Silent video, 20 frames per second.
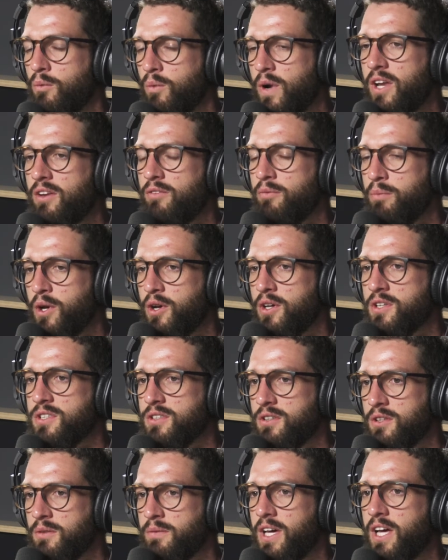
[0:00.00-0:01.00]
went
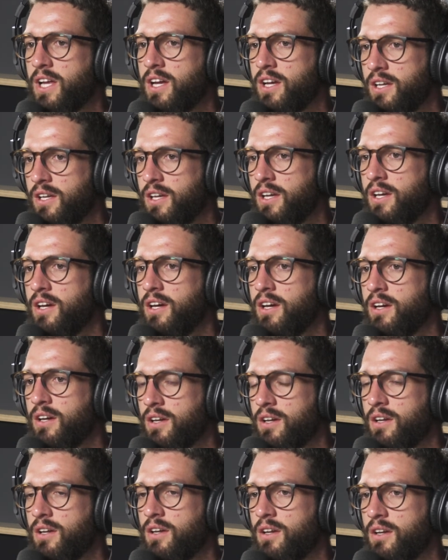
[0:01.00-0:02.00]
honed in about and made it. Yeah. it a
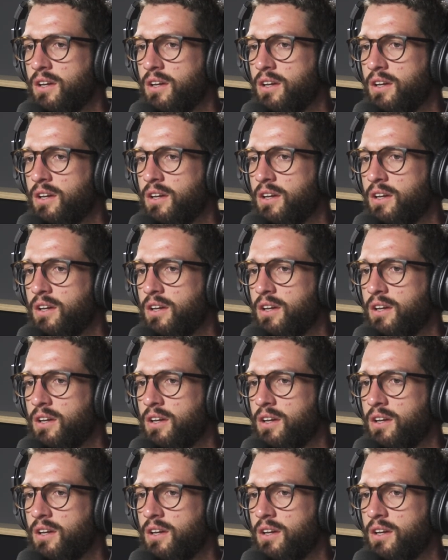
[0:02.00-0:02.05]
bit too